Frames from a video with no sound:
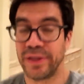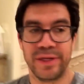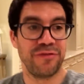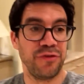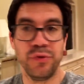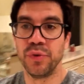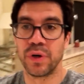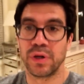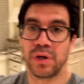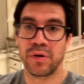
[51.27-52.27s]
if you
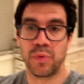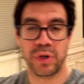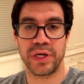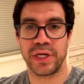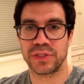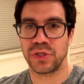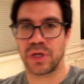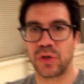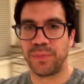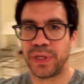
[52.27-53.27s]
are working at
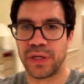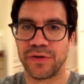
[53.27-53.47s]
Taco Bell,